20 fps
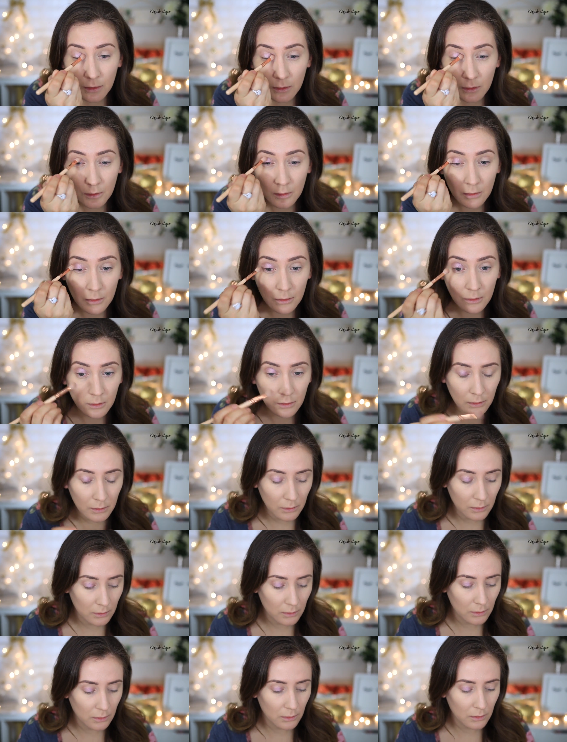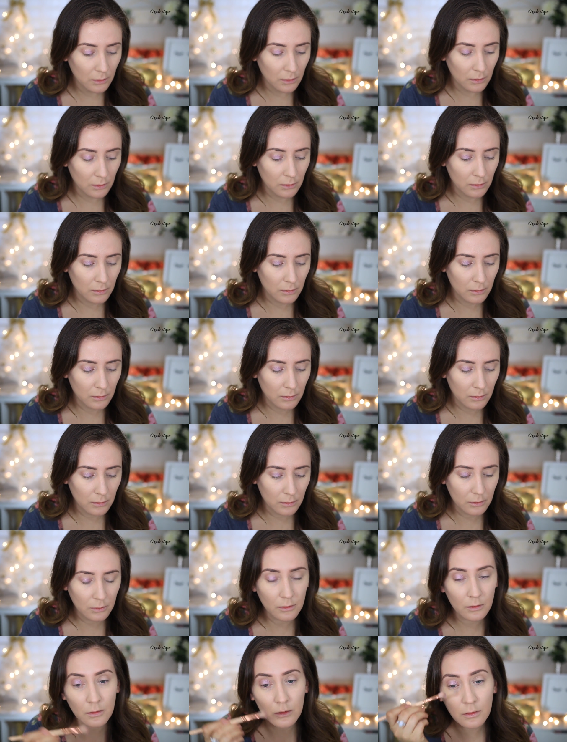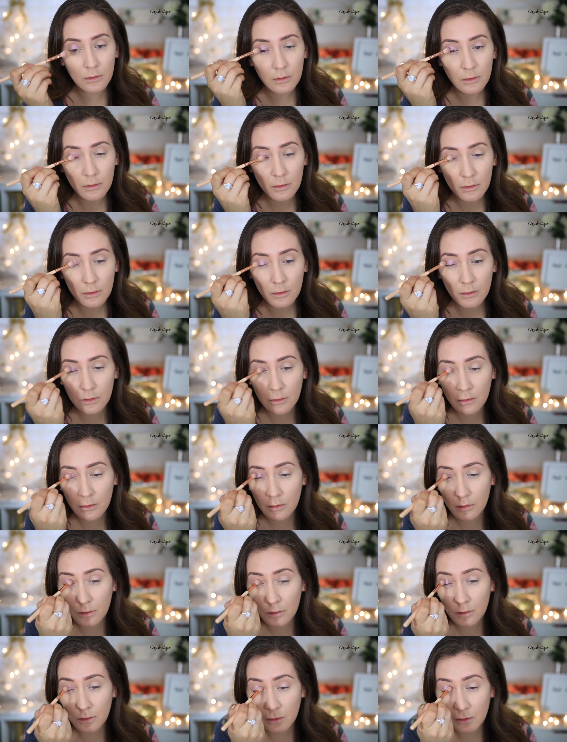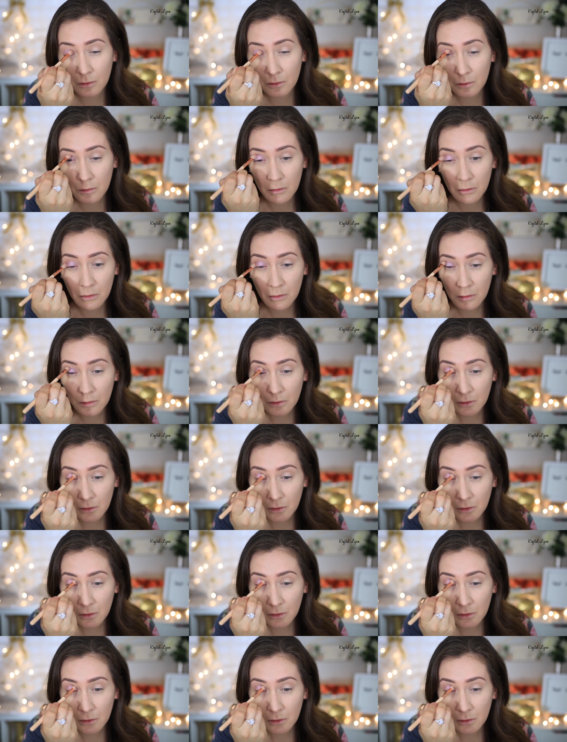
Nothing is said.